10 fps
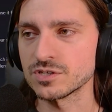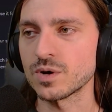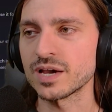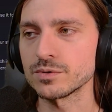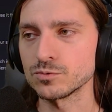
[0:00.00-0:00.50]
So
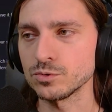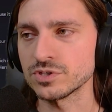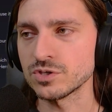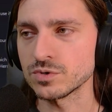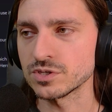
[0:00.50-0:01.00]
I would rule
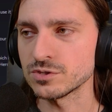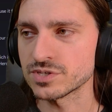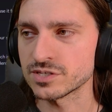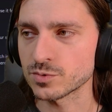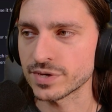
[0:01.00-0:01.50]
that you could
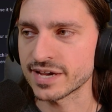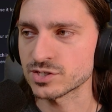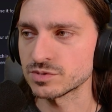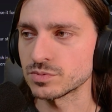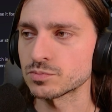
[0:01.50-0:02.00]
use it as a reaction,